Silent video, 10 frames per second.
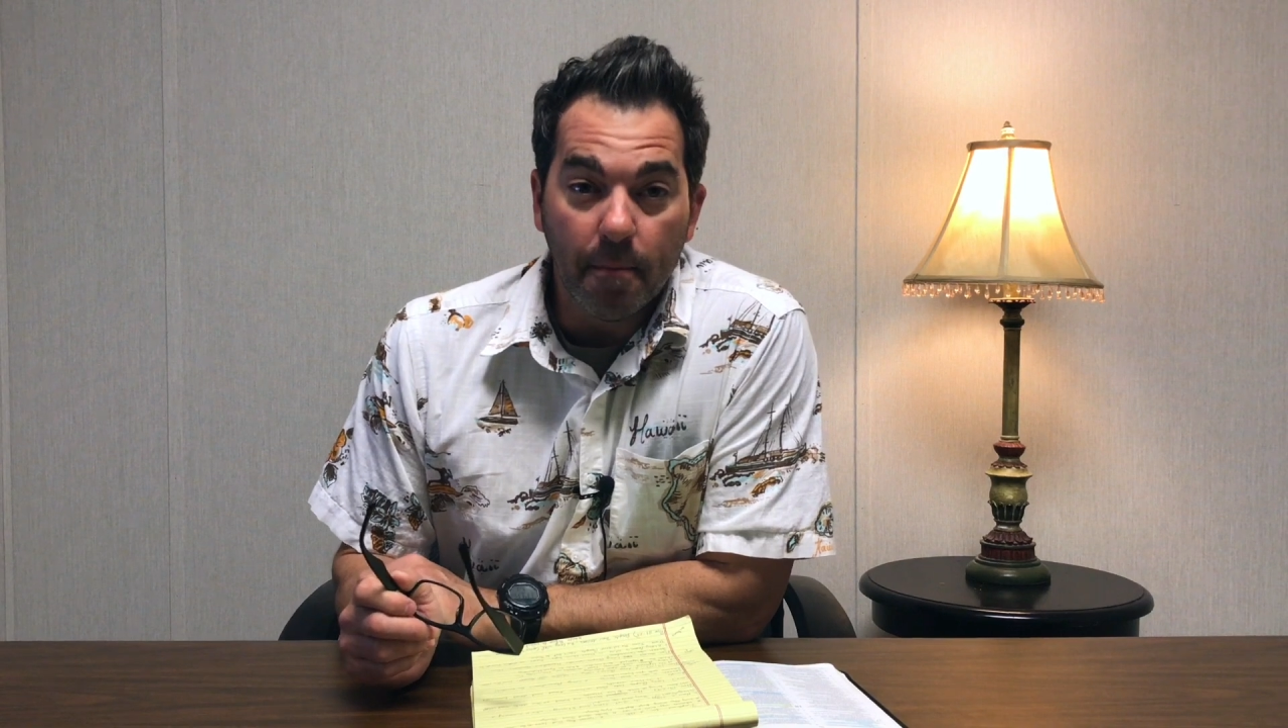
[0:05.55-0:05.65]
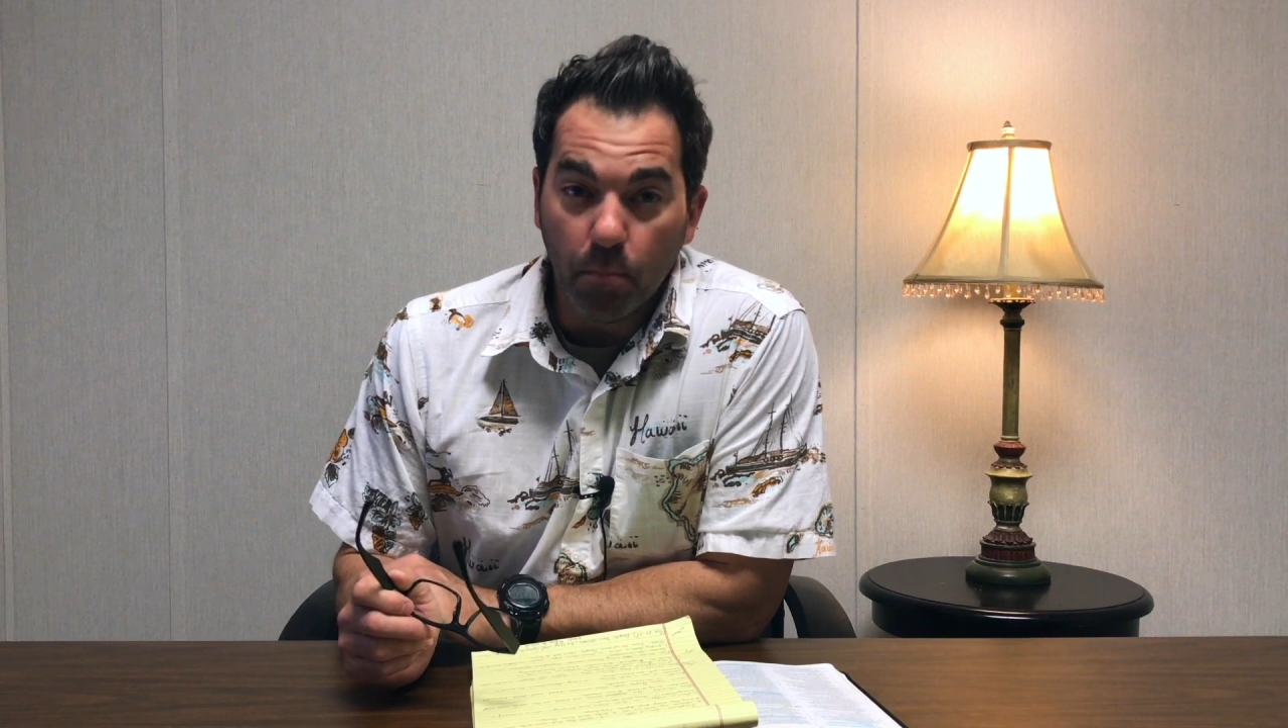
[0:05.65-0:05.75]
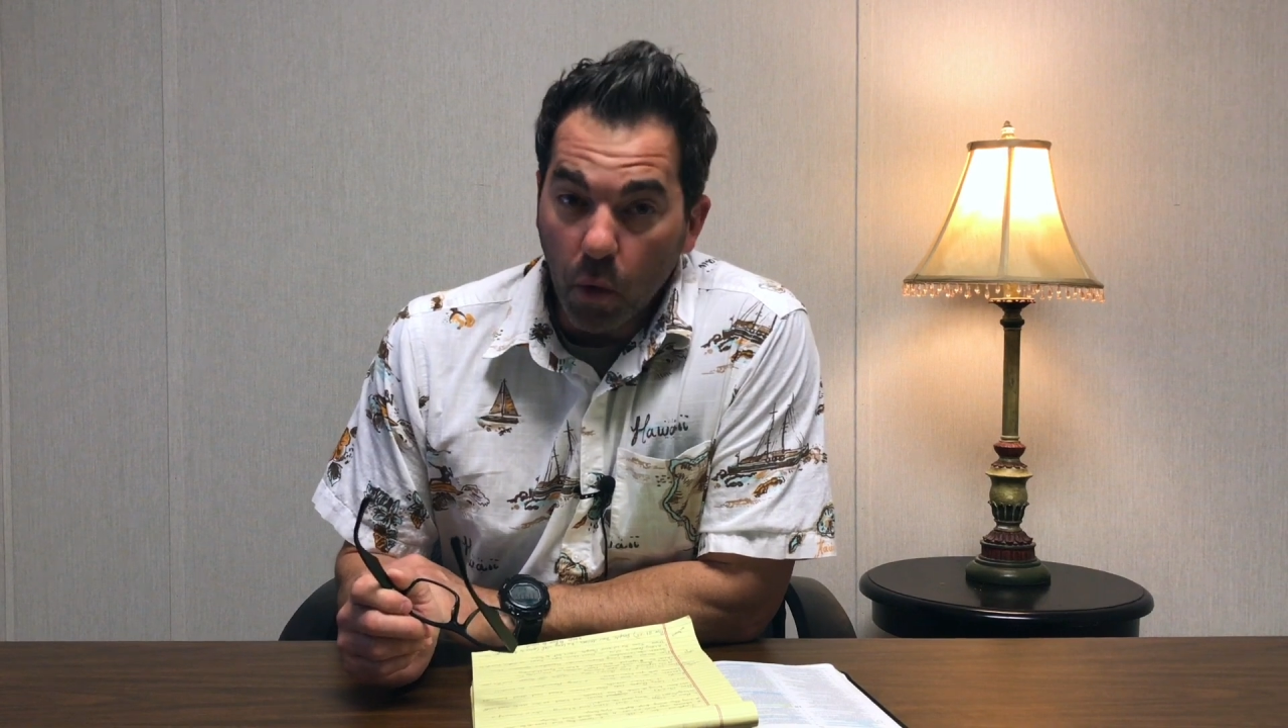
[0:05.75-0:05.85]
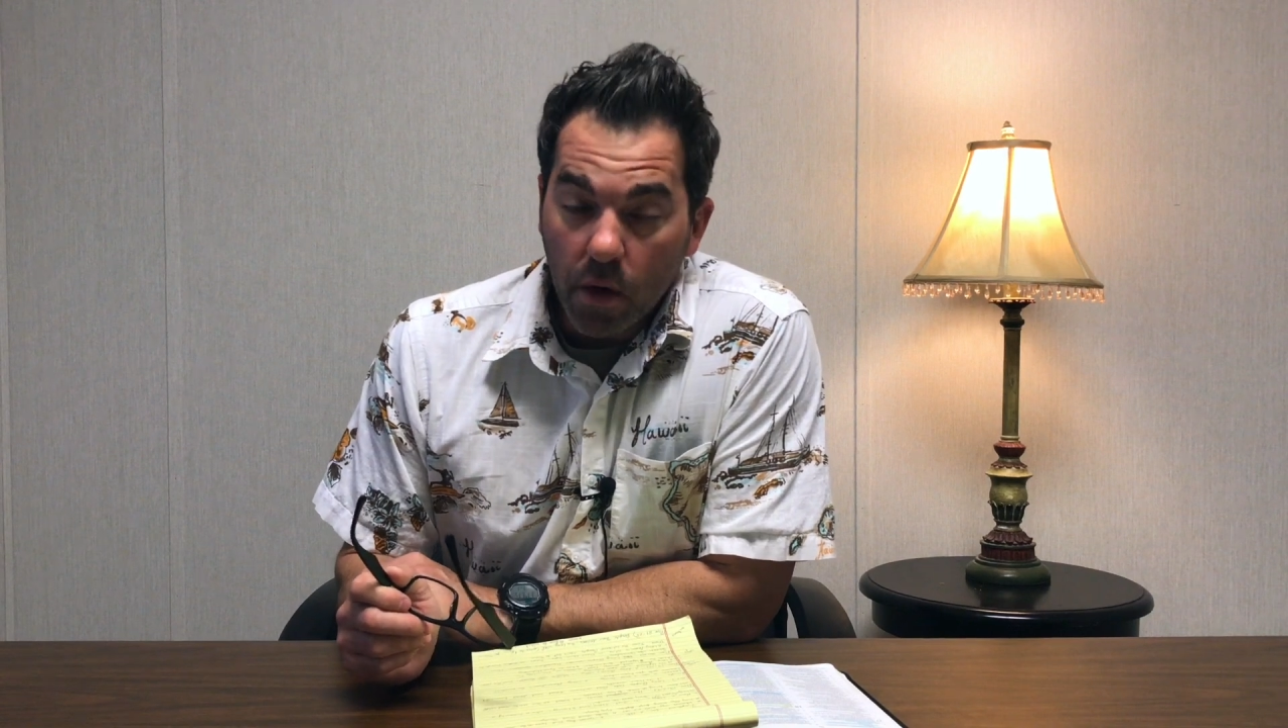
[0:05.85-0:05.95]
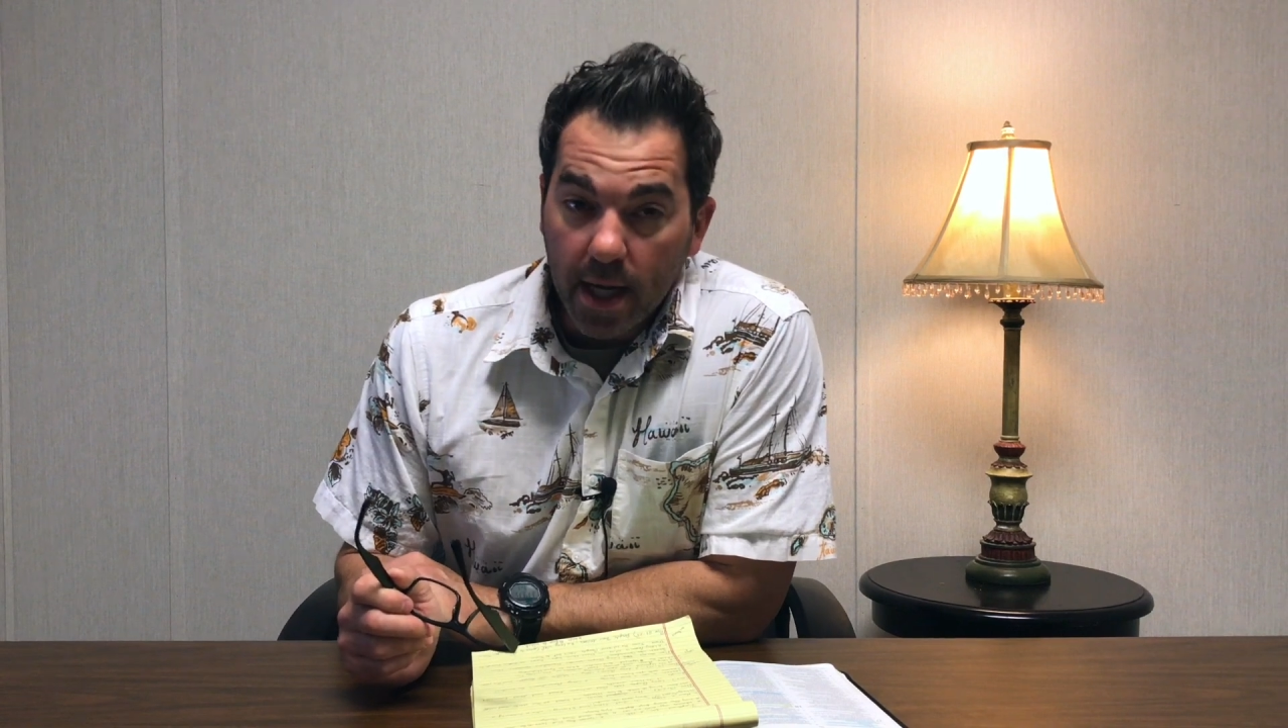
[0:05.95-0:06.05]

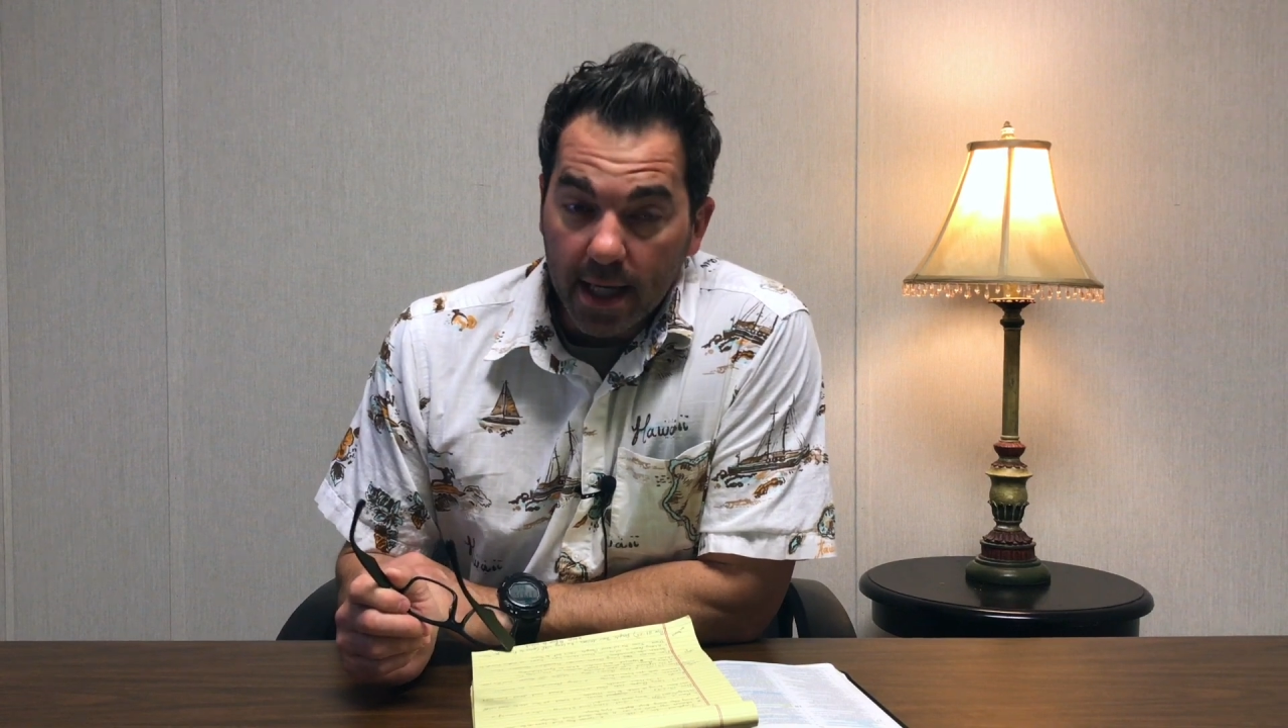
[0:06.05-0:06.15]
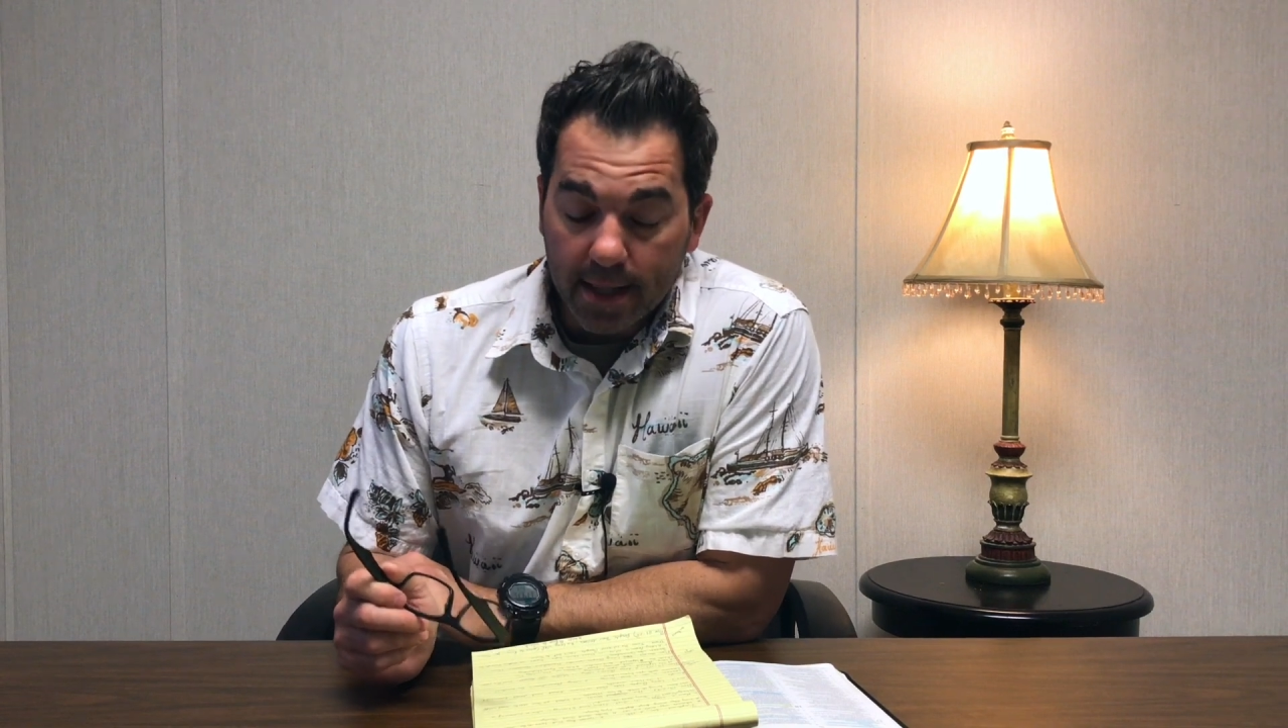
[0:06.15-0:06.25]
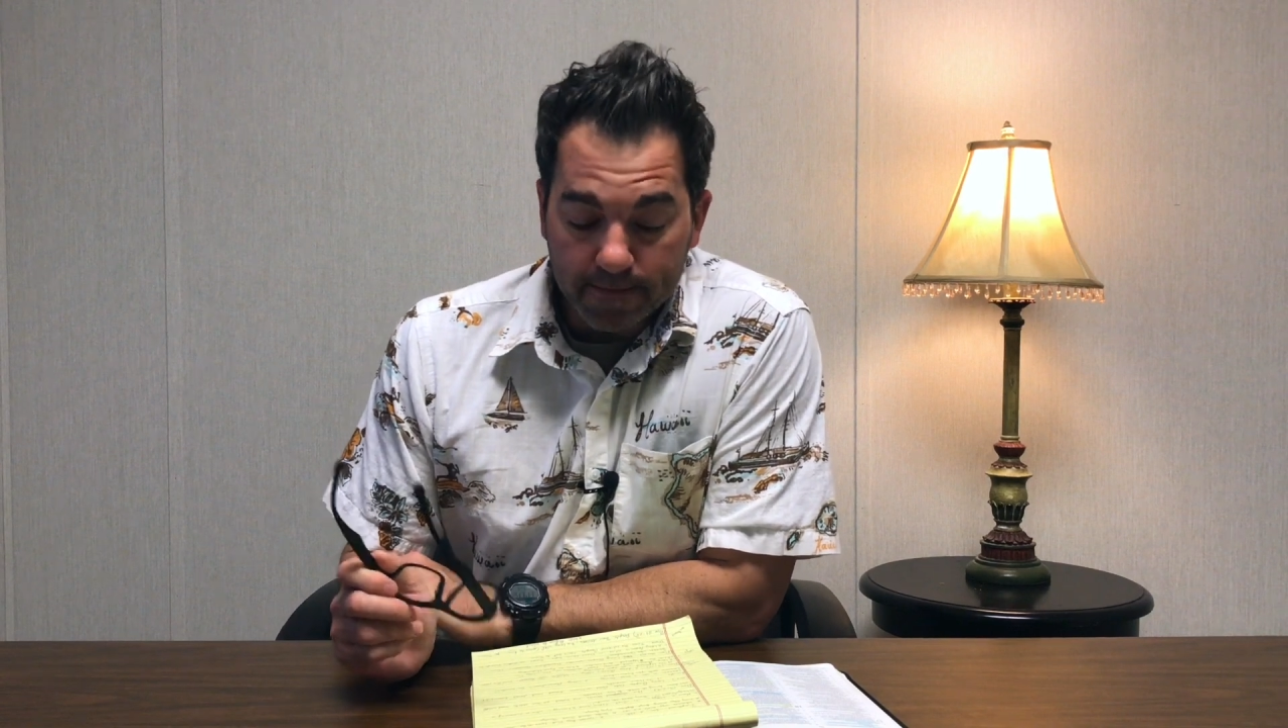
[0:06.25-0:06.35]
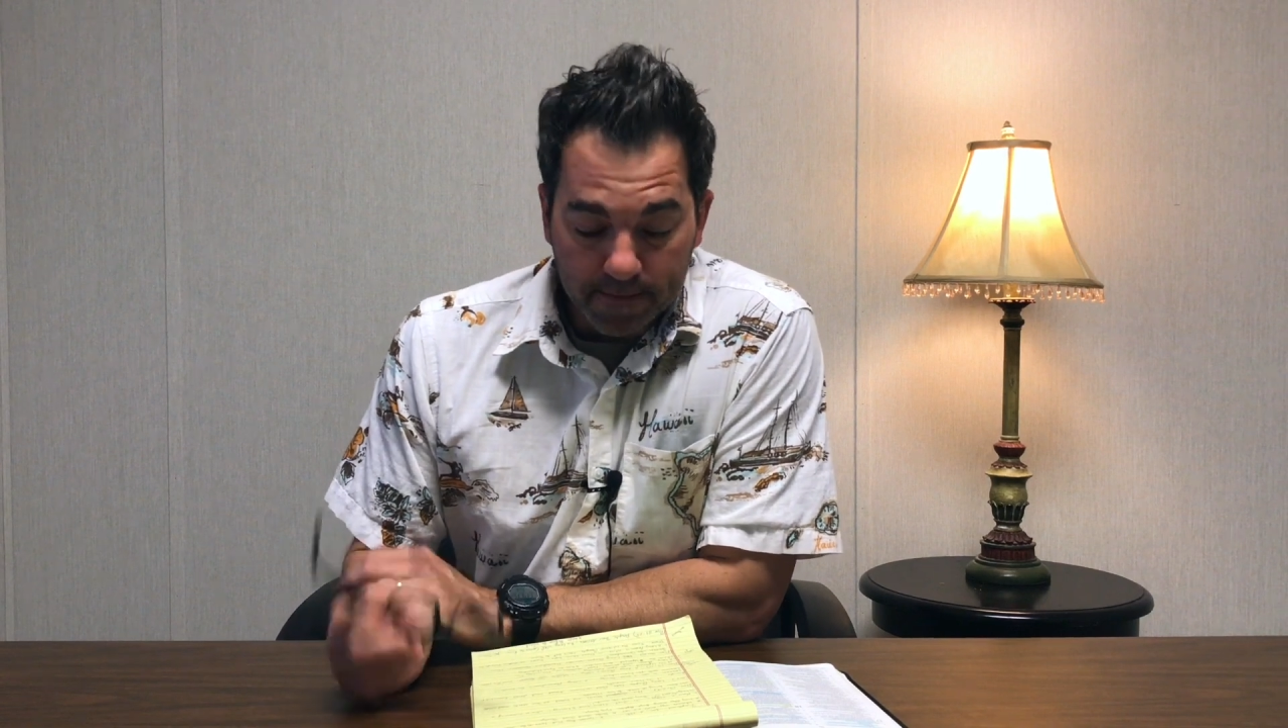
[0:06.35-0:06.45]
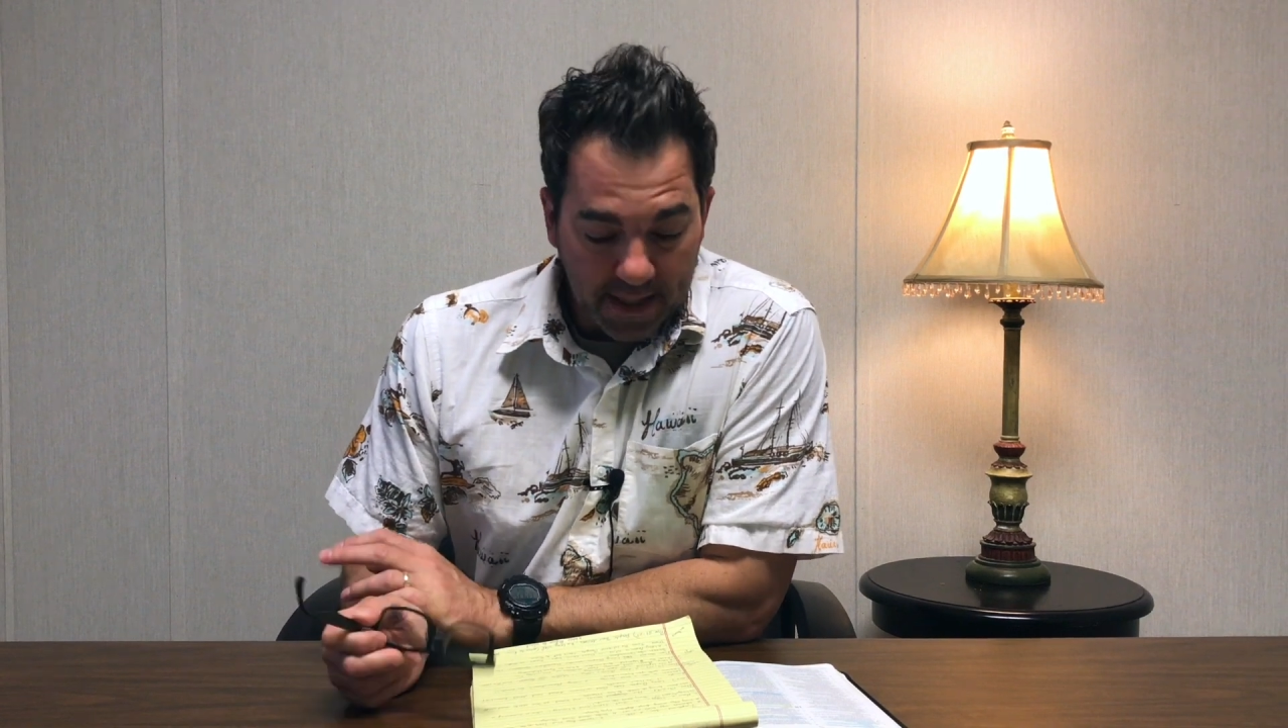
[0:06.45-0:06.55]
morning,